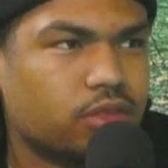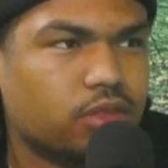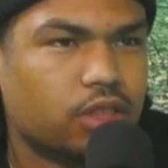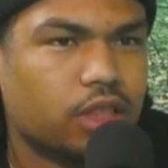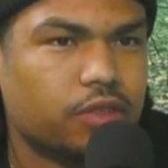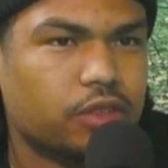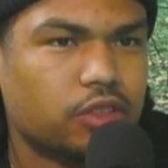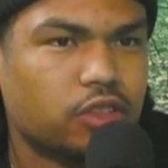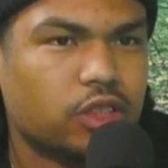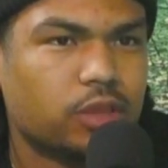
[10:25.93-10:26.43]

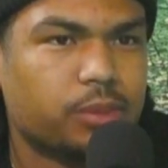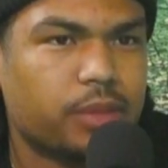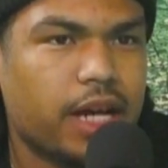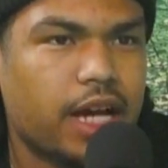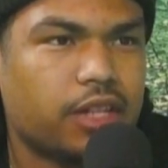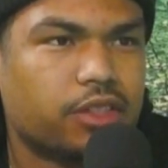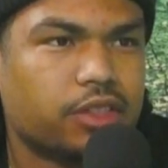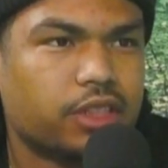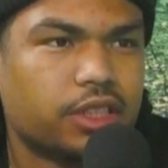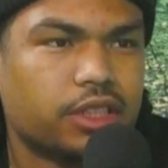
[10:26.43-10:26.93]
different drum
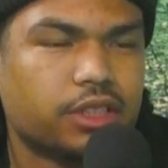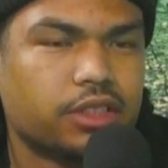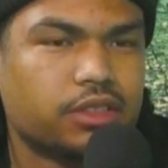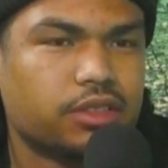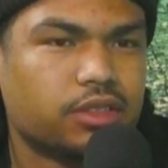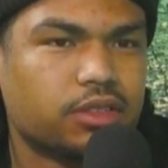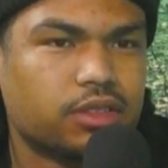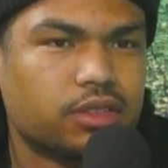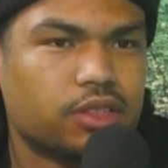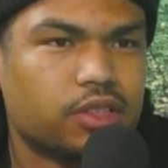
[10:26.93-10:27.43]
pattern, and
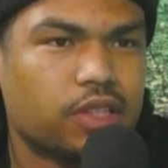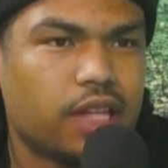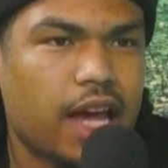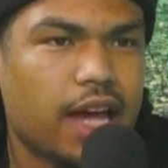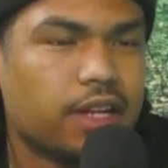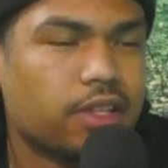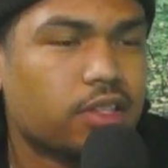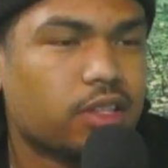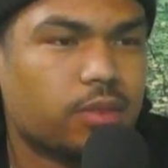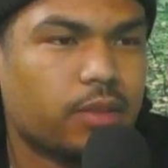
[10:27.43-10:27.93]
then just
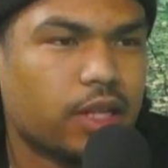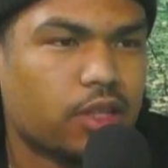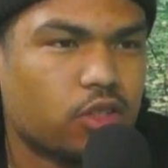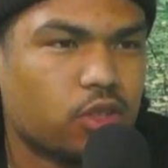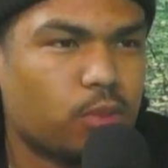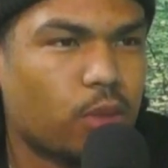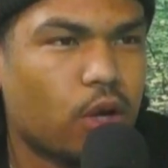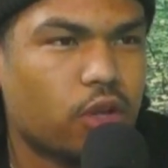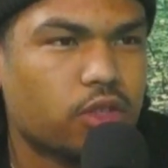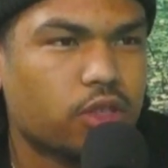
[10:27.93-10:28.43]
added some like
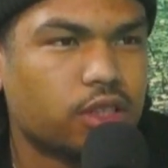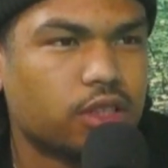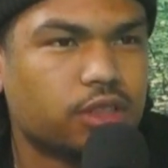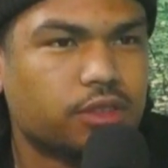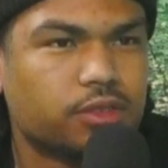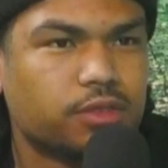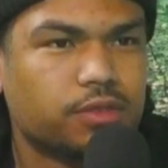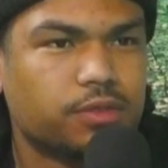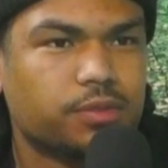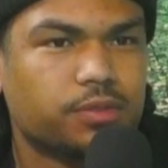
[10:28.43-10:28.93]
small
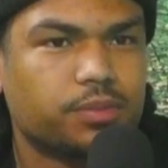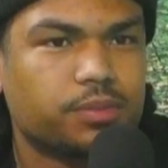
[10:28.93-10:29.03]
stuff.